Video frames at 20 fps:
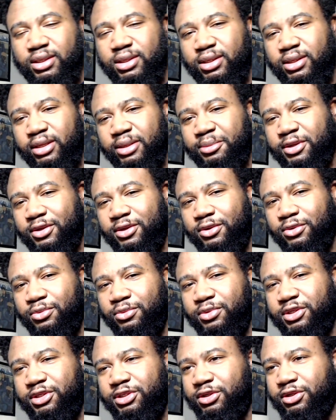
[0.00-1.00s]
Let me know
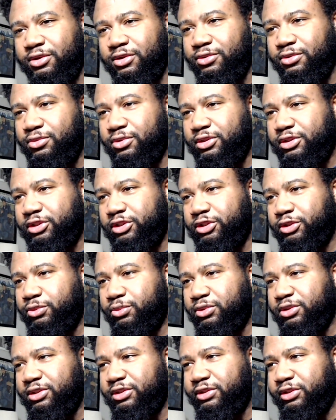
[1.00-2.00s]
which other ones you
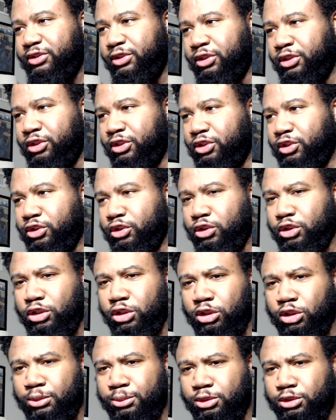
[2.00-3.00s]
wanna see in the
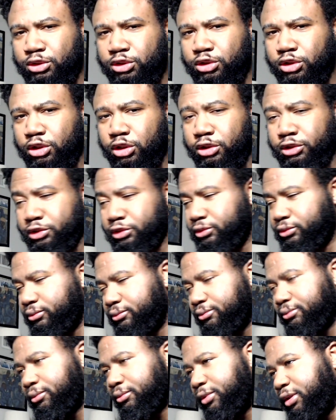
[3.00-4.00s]
comment section.
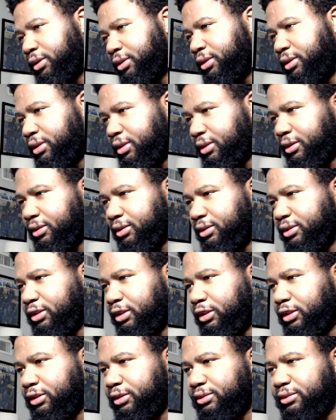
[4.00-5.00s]
And
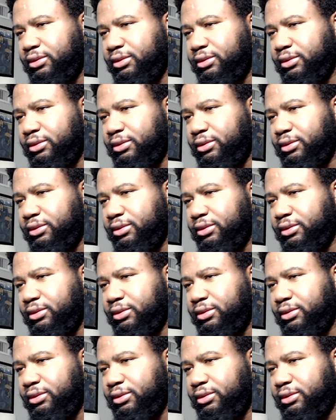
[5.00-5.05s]
yeah.